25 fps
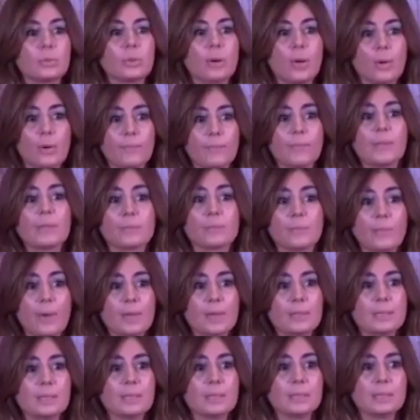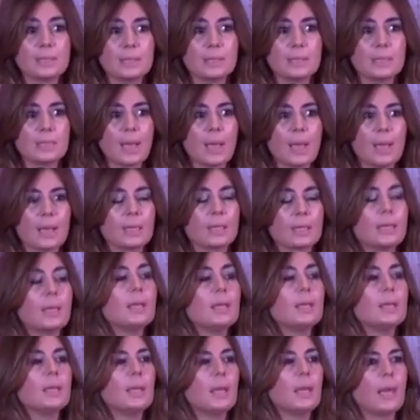of Advanced Design,
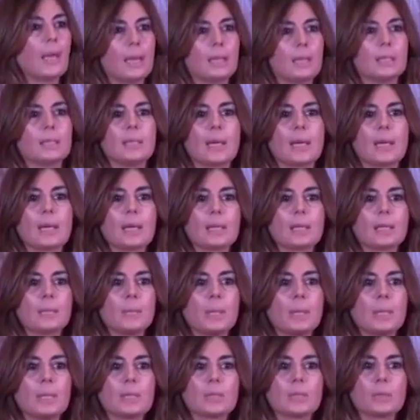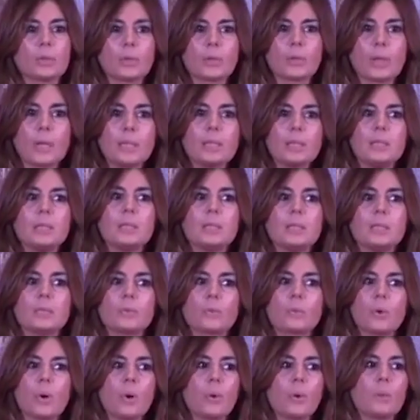and the academy is located in
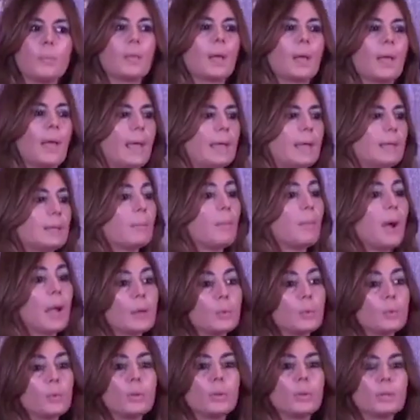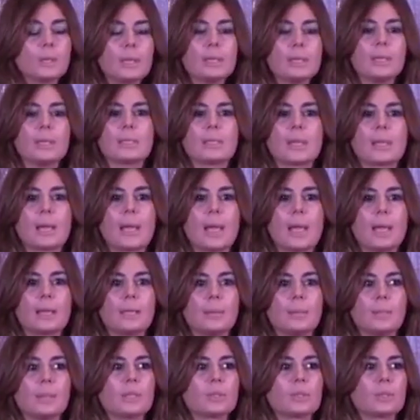Rome, and my role in this
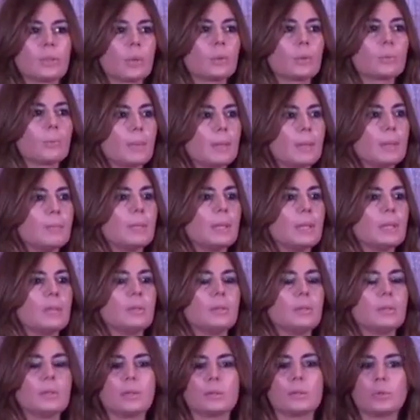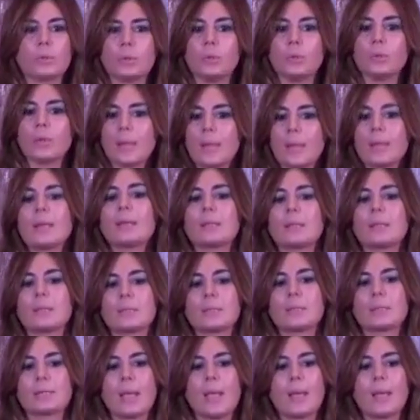academy, so maybe that you can
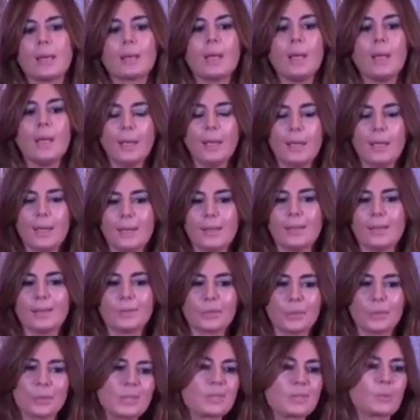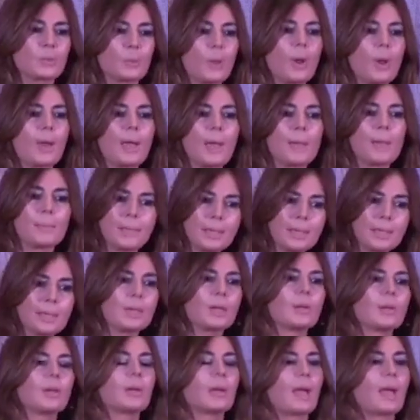understand the reason why I'm
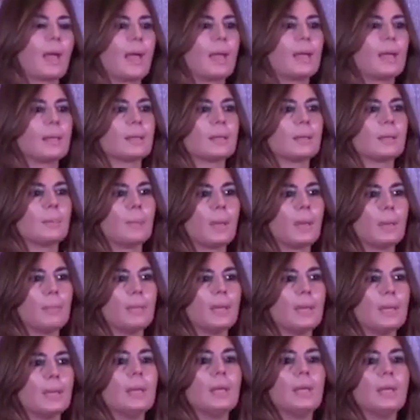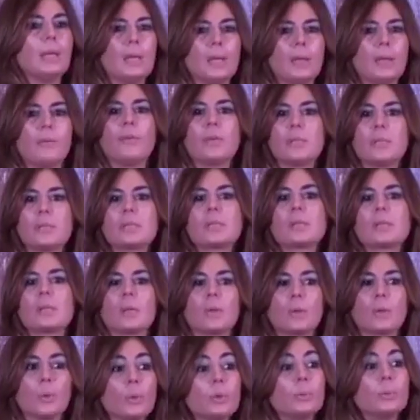here, and maybe if it's,
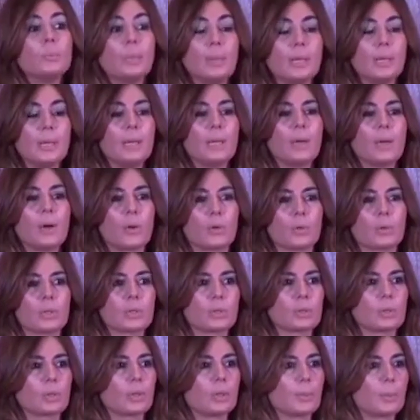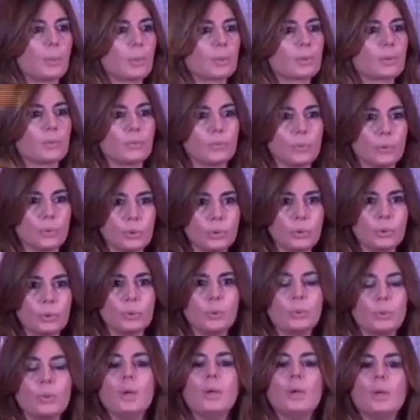it could be also important for
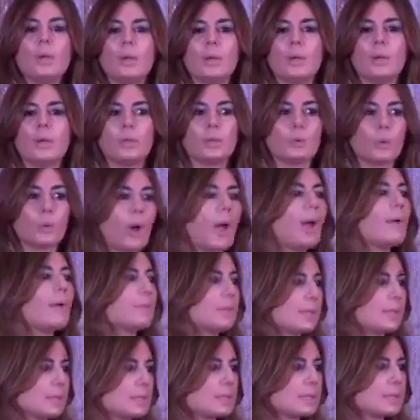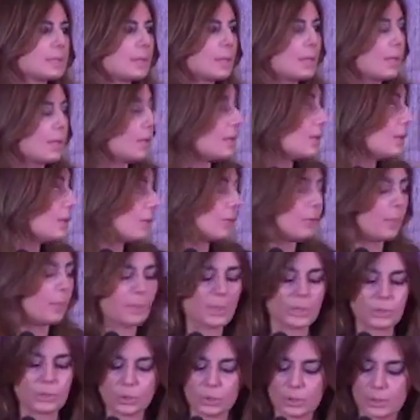you to have this
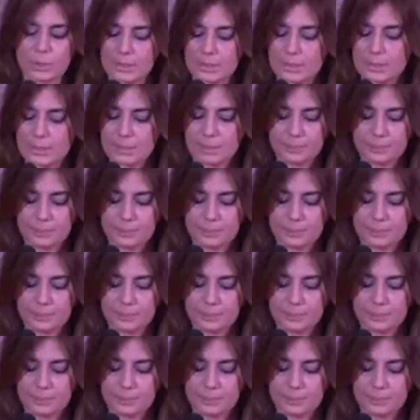information.